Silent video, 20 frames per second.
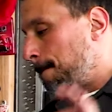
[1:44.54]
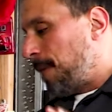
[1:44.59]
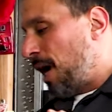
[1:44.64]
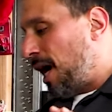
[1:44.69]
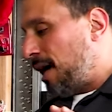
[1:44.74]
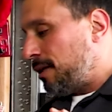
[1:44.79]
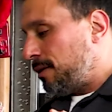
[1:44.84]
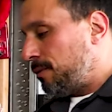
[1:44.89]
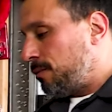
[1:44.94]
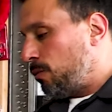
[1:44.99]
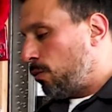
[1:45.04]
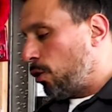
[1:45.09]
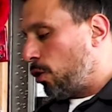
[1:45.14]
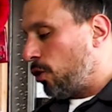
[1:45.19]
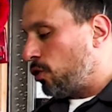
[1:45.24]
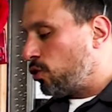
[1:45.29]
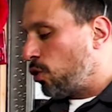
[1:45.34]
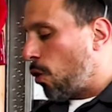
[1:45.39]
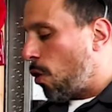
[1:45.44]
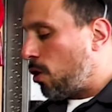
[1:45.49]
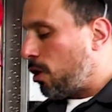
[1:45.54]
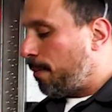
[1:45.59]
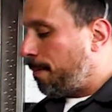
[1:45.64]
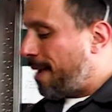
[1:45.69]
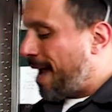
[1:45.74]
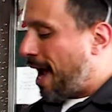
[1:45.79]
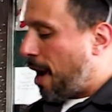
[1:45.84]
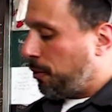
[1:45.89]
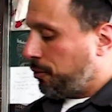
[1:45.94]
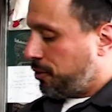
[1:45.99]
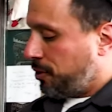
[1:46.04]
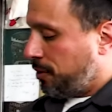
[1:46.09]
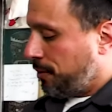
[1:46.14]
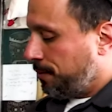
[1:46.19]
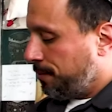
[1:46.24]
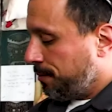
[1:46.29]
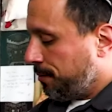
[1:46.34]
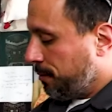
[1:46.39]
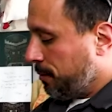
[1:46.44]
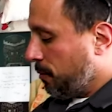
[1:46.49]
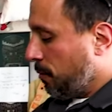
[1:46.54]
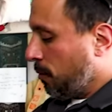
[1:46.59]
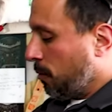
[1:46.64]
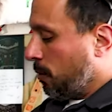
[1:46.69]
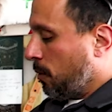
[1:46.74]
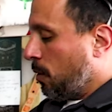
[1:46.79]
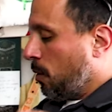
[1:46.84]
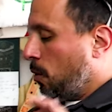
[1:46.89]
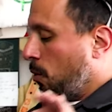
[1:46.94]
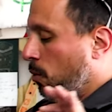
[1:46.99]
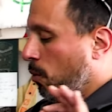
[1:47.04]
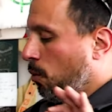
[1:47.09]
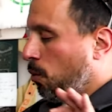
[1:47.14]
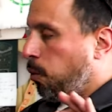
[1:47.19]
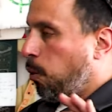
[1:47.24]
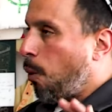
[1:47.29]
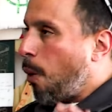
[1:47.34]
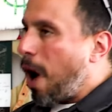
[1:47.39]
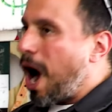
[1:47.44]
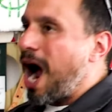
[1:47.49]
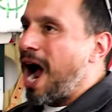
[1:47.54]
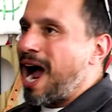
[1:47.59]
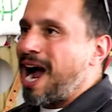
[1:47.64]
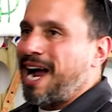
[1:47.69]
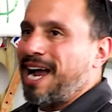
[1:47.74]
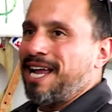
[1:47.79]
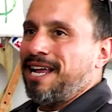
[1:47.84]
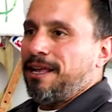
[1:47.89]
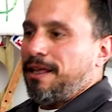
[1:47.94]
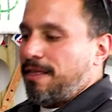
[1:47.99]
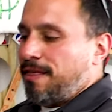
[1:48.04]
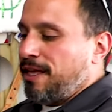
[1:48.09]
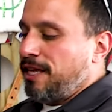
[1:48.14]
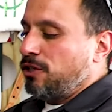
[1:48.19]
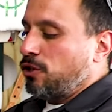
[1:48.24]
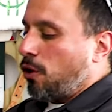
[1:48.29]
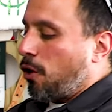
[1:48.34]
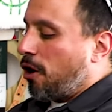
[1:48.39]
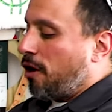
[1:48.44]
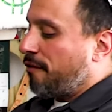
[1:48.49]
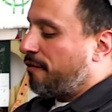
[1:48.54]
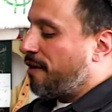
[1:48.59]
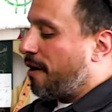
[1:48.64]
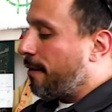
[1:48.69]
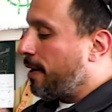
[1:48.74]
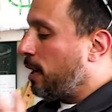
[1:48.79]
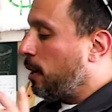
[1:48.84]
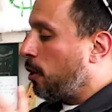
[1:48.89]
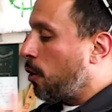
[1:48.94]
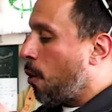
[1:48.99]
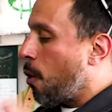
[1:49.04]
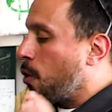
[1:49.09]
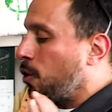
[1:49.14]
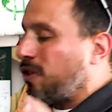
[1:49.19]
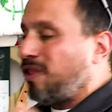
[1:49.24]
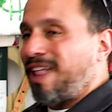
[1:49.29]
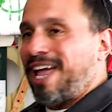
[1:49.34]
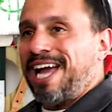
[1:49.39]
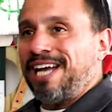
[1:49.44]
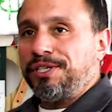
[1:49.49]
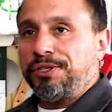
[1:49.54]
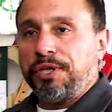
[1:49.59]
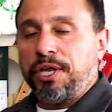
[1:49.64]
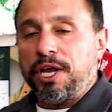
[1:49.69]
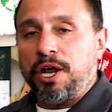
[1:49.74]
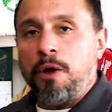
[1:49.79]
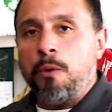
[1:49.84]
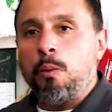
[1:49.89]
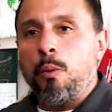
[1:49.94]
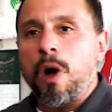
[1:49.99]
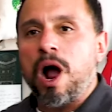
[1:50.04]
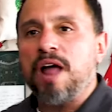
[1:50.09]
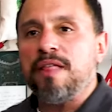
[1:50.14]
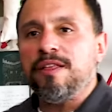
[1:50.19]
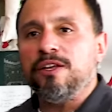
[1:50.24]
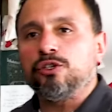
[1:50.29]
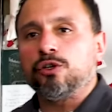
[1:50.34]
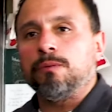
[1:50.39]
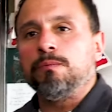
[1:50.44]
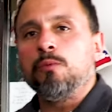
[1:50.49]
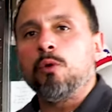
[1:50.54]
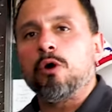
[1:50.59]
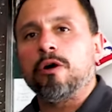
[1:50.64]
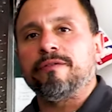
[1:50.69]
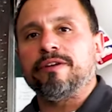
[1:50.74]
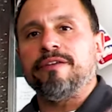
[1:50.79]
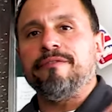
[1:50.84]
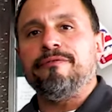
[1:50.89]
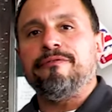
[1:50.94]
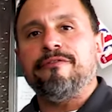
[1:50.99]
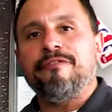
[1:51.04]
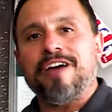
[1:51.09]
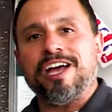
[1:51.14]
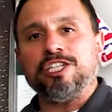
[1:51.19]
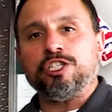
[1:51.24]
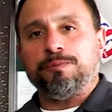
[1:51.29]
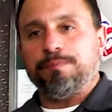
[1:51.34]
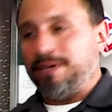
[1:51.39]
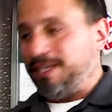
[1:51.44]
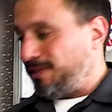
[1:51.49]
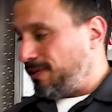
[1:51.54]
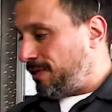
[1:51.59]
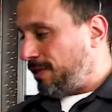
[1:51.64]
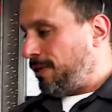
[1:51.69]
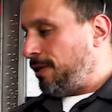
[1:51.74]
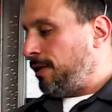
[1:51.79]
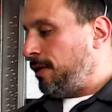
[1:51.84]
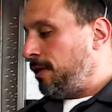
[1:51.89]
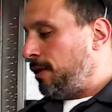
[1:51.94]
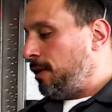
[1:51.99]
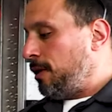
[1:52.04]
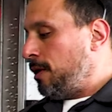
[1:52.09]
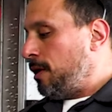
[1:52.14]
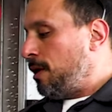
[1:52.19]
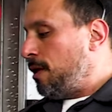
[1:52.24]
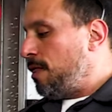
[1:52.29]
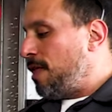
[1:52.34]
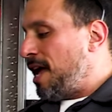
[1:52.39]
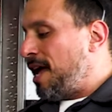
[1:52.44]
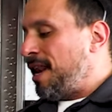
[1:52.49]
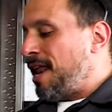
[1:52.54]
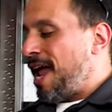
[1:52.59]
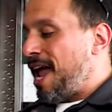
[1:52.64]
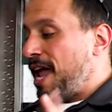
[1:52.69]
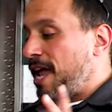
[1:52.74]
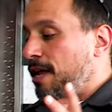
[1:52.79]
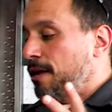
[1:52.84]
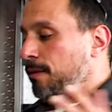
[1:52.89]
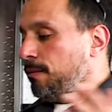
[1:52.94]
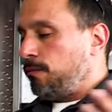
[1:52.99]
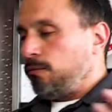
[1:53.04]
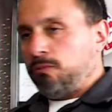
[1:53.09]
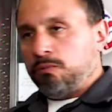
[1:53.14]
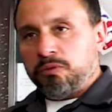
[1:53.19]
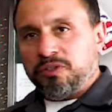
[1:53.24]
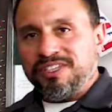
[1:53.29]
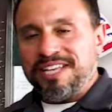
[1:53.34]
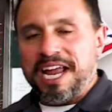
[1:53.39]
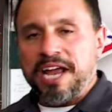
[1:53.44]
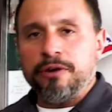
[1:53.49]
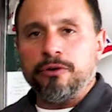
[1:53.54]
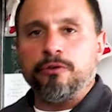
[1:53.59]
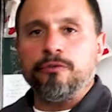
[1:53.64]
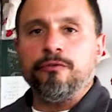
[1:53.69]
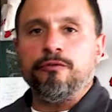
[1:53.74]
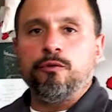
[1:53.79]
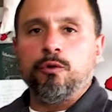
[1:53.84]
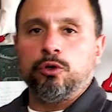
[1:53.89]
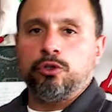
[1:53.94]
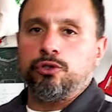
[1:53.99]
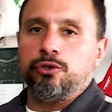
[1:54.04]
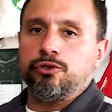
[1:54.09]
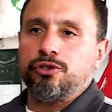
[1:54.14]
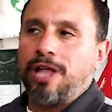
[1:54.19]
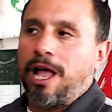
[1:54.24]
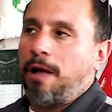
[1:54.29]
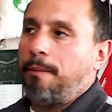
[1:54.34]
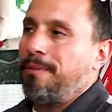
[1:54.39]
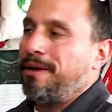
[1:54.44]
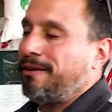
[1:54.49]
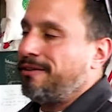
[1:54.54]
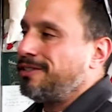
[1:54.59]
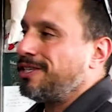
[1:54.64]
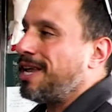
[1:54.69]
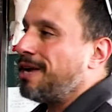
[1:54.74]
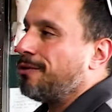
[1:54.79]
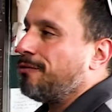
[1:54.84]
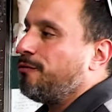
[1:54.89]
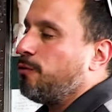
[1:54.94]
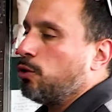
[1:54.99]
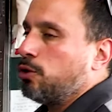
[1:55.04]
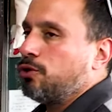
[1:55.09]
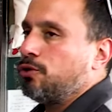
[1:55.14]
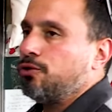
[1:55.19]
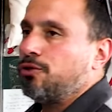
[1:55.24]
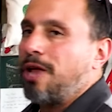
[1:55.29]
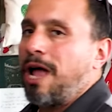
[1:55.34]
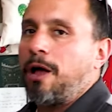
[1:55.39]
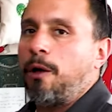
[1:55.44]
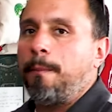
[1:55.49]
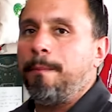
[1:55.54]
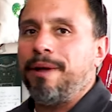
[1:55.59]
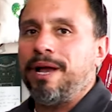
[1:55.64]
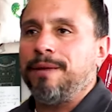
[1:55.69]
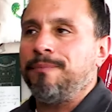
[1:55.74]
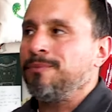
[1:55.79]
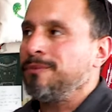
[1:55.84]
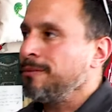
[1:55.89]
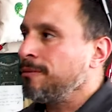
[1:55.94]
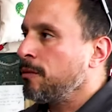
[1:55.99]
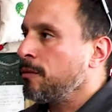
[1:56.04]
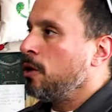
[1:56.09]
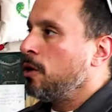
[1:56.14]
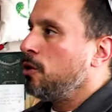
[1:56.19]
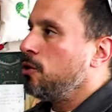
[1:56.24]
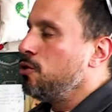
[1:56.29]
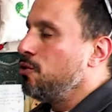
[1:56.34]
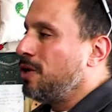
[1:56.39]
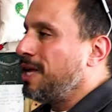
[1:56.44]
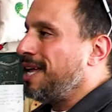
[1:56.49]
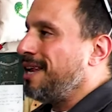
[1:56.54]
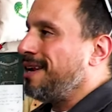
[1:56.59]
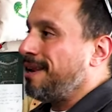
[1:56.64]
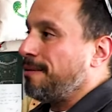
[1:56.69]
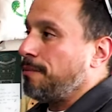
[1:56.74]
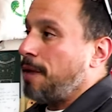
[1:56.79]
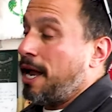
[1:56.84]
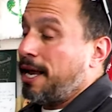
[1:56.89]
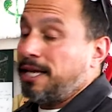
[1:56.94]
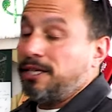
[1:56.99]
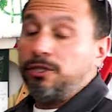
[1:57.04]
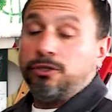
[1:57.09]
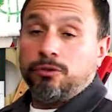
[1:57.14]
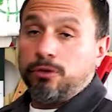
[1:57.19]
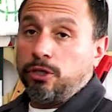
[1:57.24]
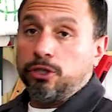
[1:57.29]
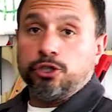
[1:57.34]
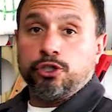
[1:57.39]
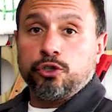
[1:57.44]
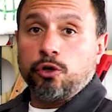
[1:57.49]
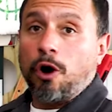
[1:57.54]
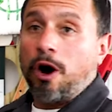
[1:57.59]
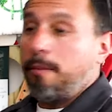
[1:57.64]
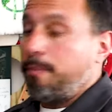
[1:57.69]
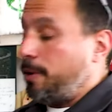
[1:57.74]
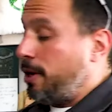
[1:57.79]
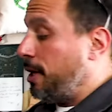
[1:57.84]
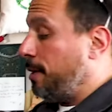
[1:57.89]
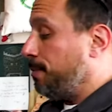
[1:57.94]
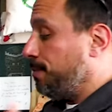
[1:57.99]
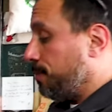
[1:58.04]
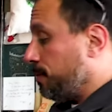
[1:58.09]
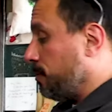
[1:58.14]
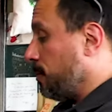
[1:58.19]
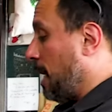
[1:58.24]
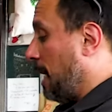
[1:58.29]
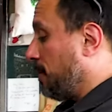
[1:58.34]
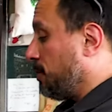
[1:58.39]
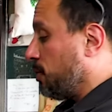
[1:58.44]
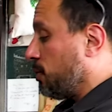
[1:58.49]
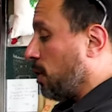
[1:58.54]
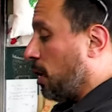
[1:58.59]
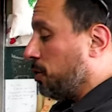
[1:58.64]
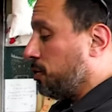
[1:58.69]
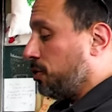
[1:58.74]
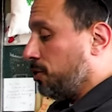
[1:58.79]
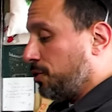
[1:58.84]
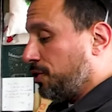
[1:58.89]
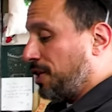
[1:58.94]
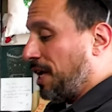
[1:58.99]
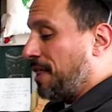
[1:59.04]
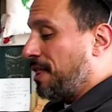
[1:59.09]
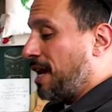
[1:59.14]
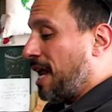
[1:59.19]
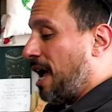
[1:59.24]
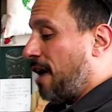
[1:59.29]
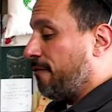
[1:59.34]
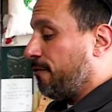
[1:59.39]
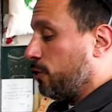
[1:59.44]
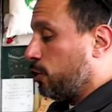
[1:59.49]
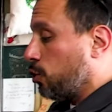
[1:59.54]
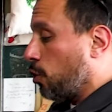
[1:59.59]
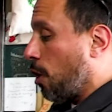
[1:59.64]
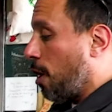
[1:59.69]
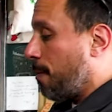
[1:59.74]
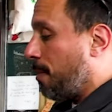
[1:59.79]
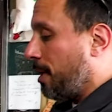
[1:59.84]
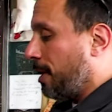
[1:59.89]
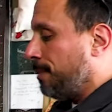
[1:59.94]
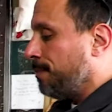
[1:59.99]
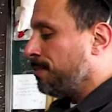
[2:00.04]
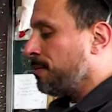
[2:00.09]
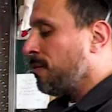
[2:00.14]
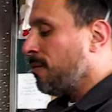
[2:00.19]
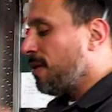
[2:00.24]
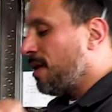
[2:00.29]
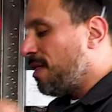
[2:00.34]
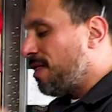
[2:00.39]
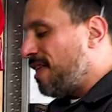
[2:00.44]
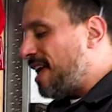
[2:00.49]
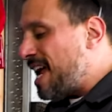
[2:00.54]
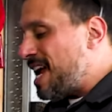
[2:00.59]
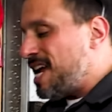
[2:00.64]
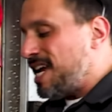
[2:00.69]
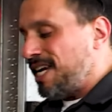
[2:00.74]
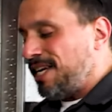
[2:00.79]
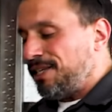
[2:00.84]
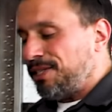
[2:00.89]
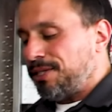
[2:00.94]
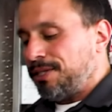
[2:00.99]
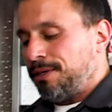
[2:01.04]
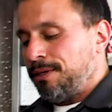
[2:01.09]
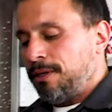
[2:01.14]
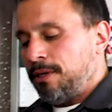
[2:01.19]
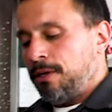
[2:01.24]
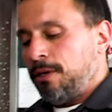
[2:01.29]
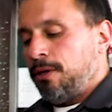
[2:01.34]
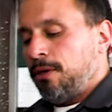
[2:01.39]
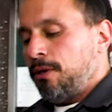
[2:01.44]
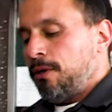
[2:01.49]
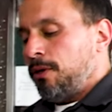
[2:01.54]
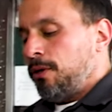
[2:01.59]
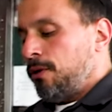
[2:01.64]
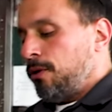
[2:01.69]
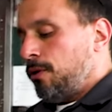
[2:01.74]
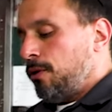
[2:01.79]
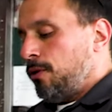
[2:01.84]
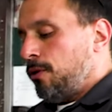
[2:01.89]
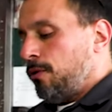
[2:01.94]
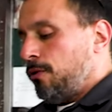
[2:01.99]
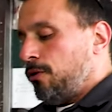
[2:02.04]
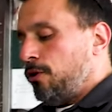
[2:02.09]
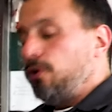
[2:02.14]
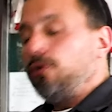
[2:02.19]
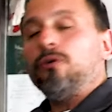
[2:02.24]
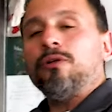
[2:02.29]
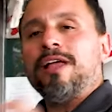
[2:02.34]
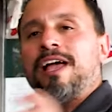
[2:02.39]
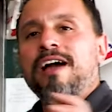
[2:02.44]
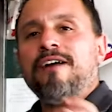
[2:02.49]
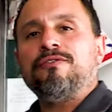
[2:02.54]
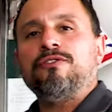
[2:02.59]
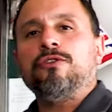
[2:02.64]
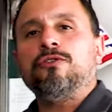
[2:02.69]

but we're gonna talk about why these are very long lasting and why these are more of an investment than a standard Forstner style bet. Standard Forstner style bet, you can, I guess you could sharpen it and such, send it out for sharpening. These, you don't have